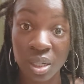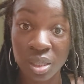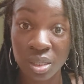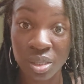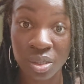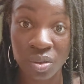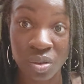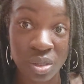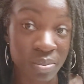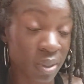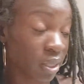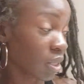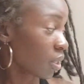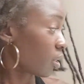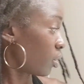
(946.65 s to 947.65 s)
Excuse my
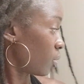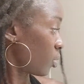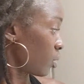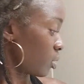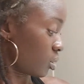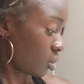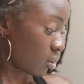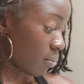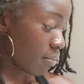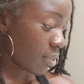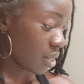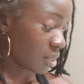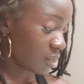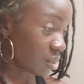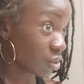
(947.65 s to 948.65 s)
counter, it's a
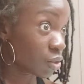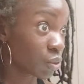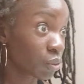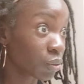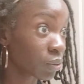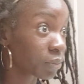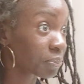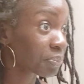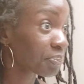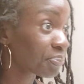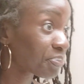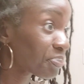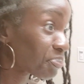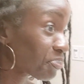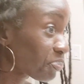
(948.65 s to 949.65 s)
mess too.
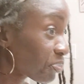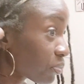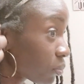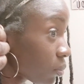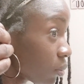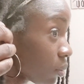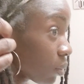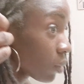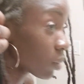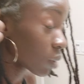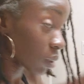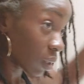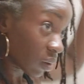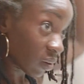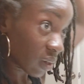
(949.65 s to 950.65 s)

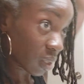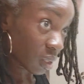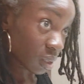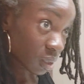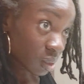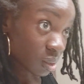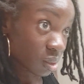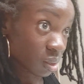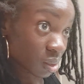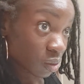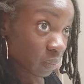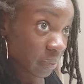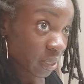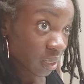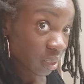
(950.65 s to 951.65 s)
All right, let's go
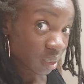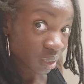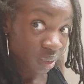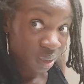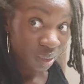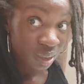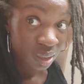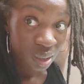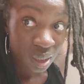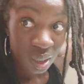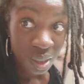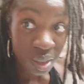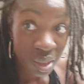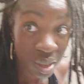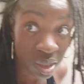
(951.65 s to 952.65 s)
back in.
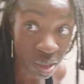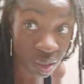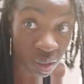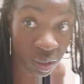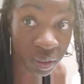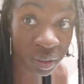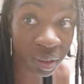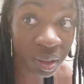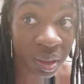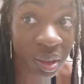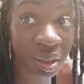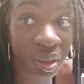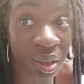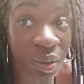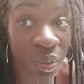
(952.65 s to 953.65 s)
So
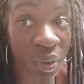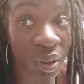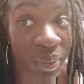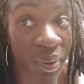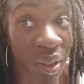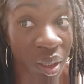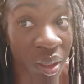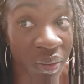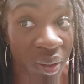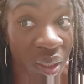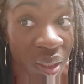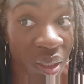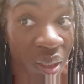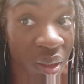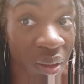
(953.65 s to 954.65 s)
this is where we are right
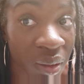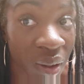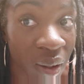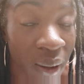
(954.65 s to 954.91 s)
now.